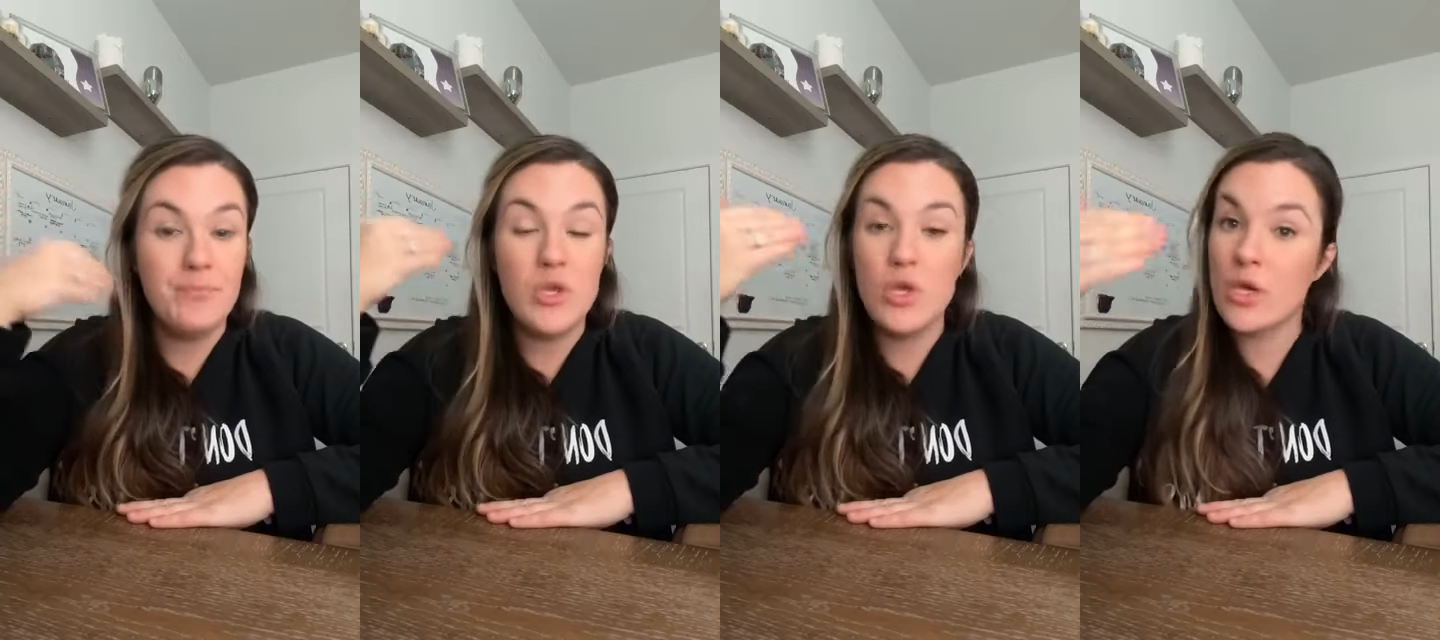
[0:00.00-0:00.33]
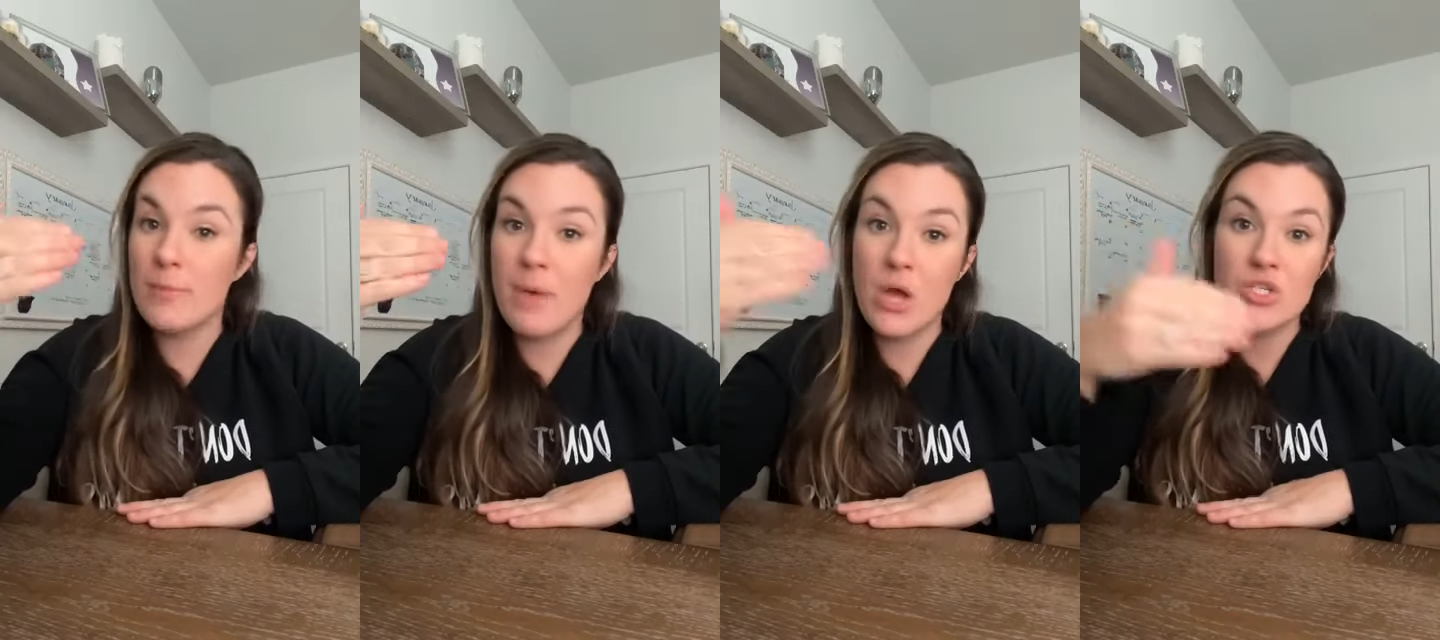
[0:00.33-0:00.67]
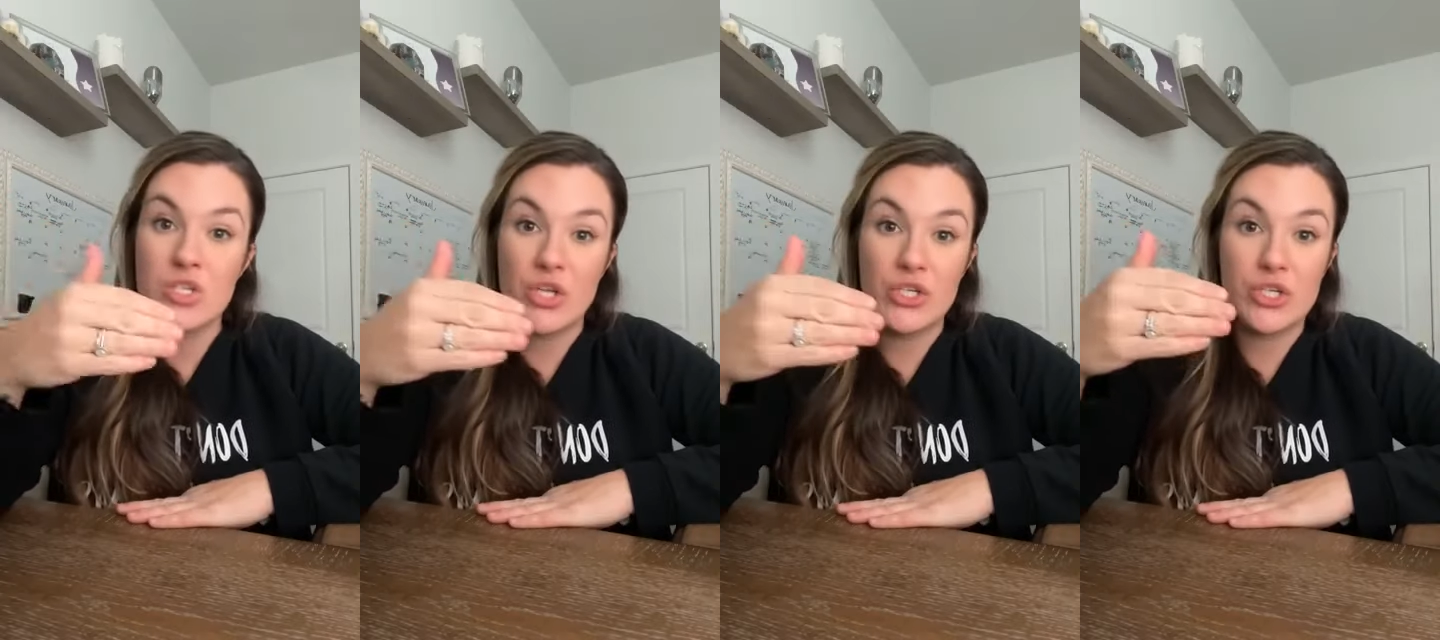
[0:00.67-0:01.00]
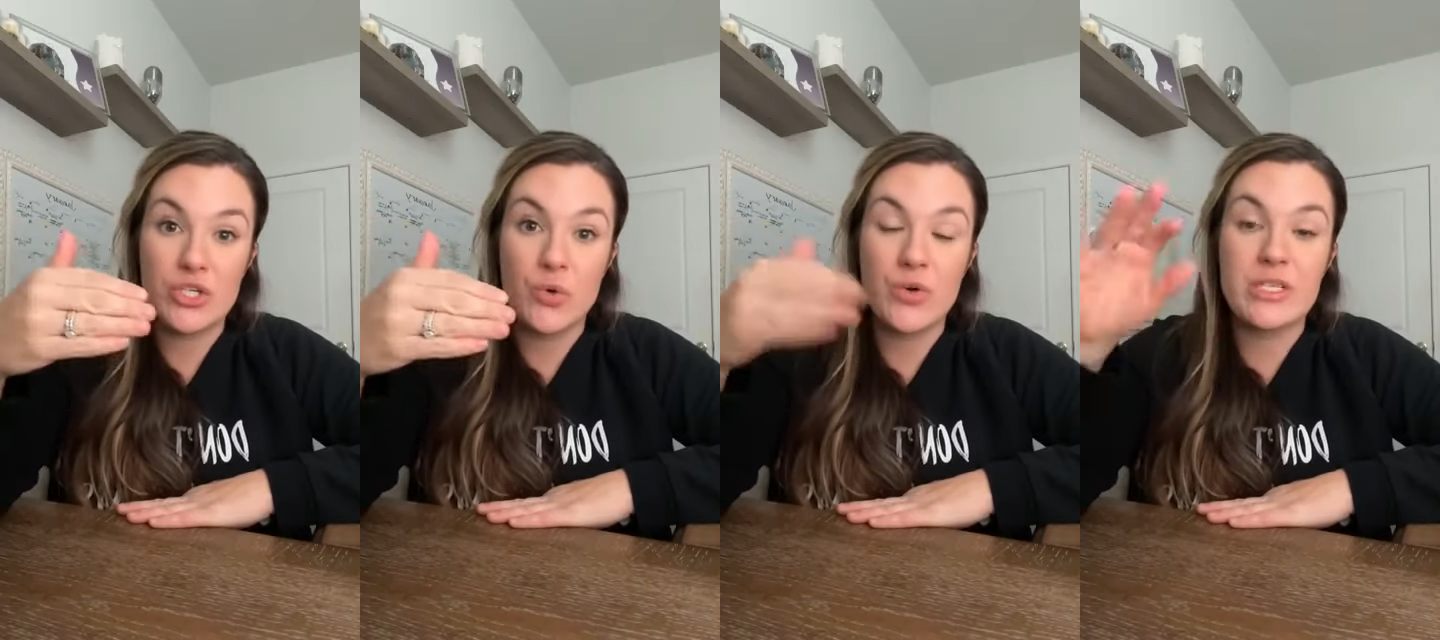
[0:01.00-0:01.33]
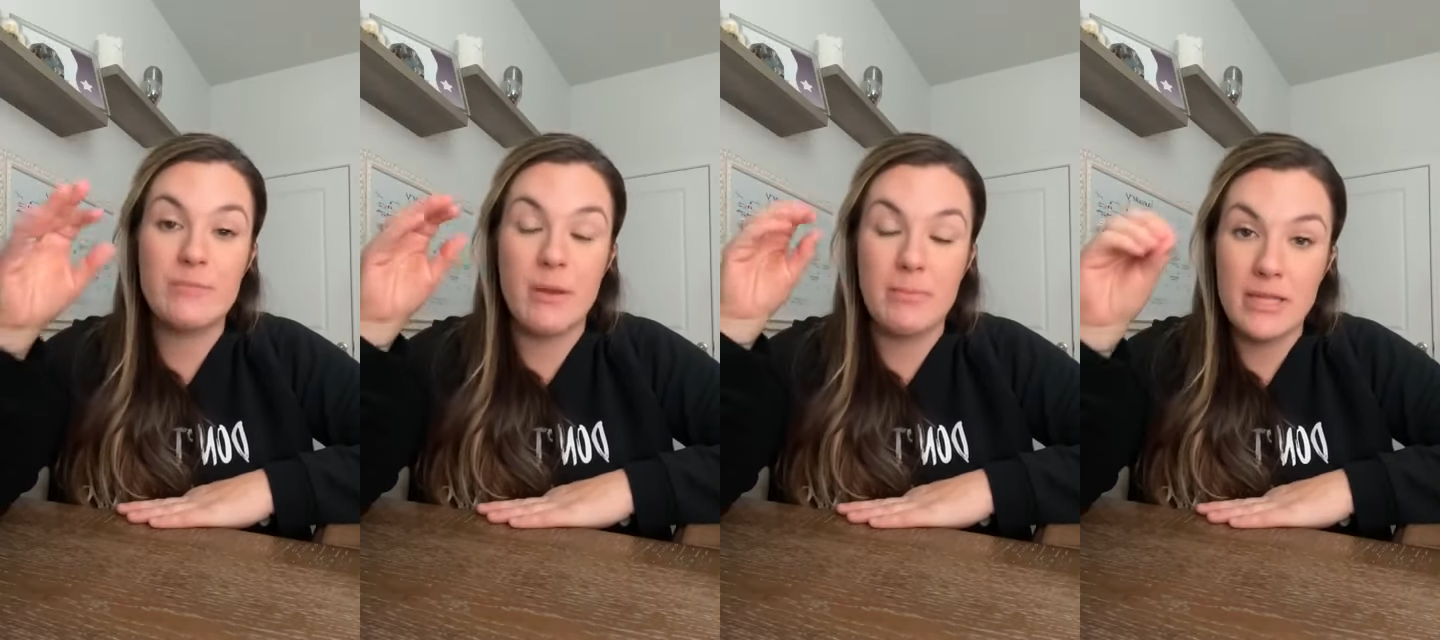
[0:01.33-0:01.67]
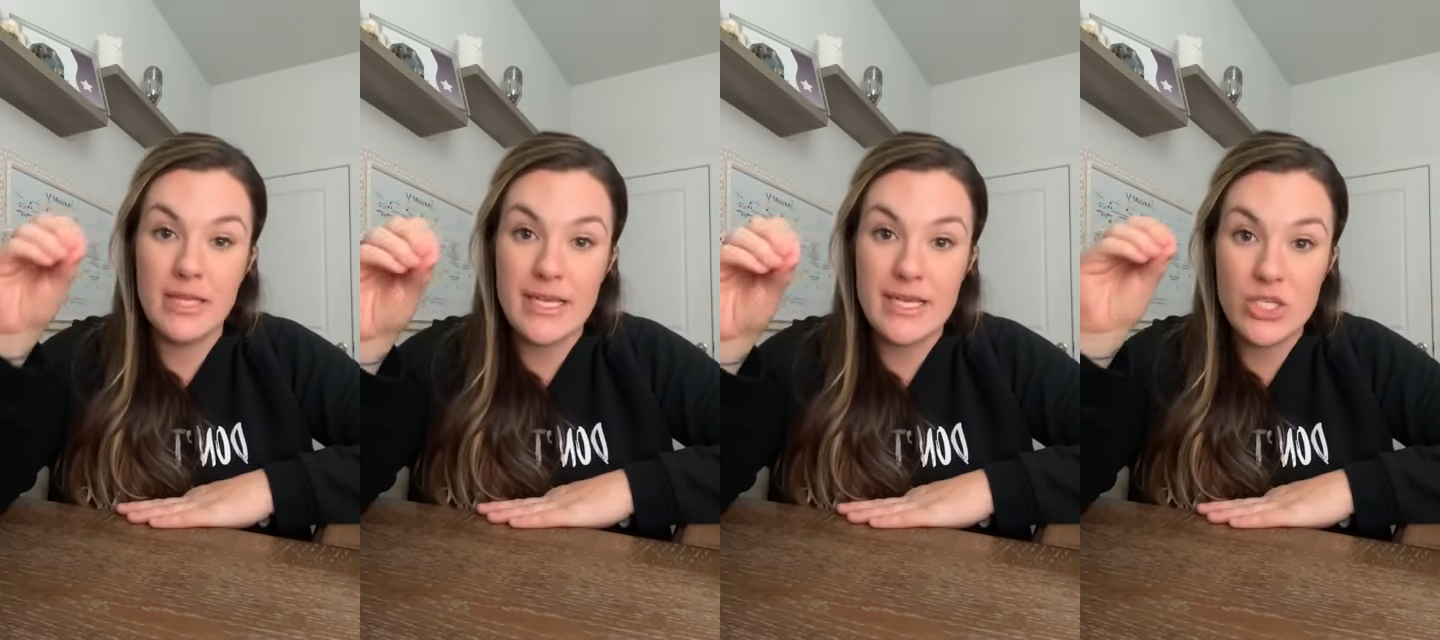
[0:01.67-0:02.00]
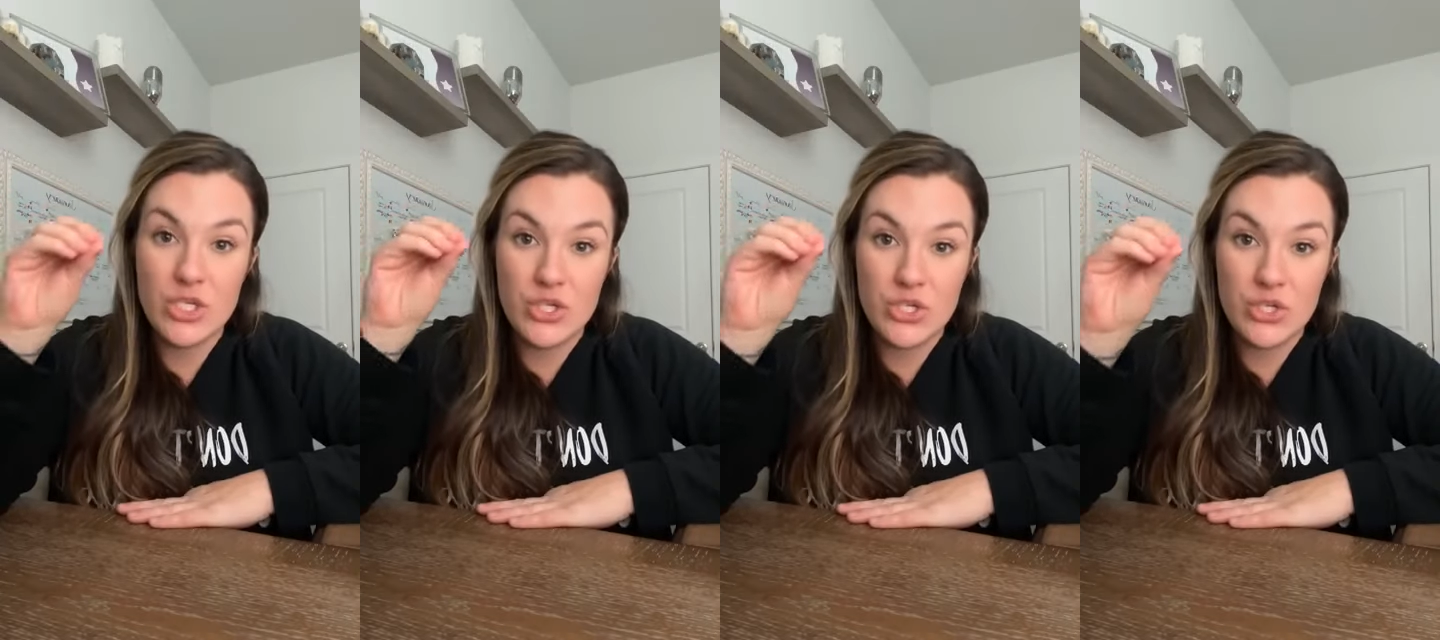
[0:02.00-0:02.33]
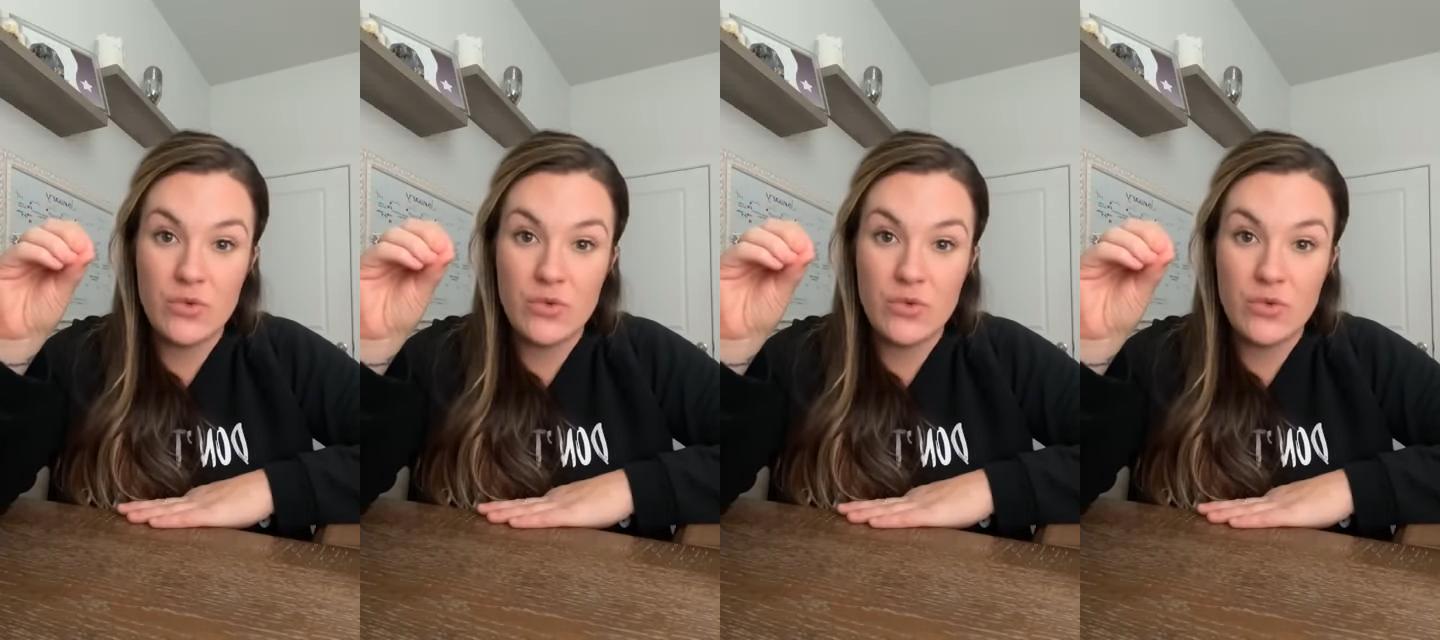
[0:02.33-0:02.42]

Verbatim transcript: You can post on your stories, but please do